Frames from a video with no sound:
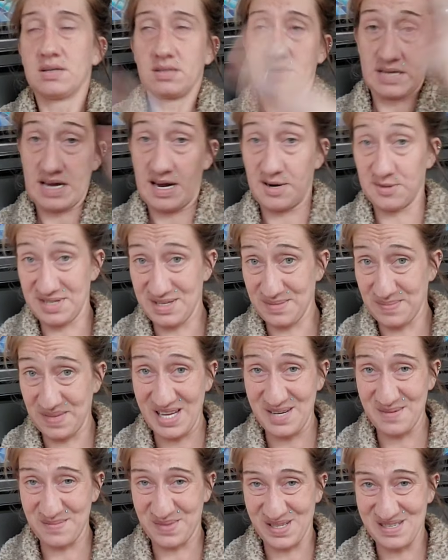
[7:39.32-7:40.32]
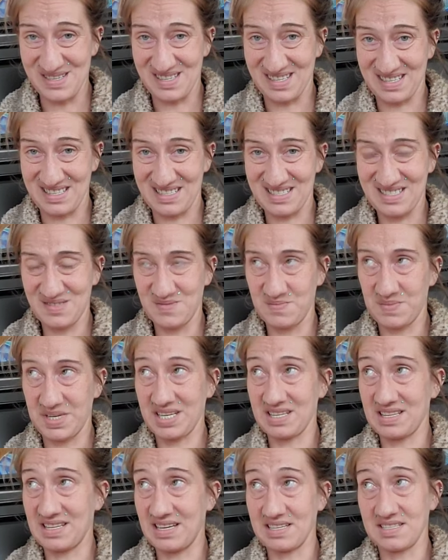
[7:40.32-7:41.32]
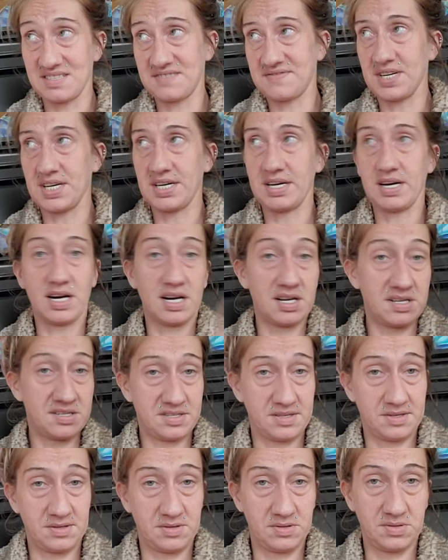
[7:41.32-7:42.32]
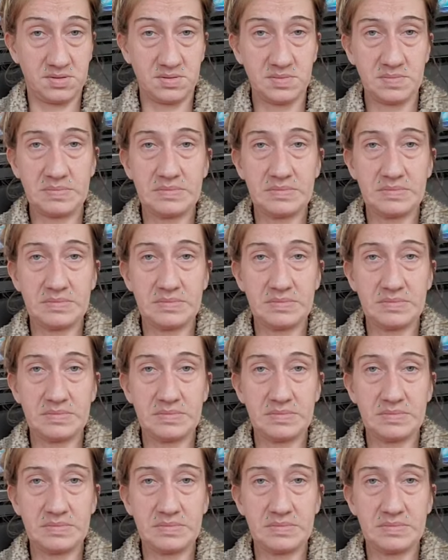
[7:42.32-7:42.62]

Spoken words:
now, as a blind person, big thing, it's very hard to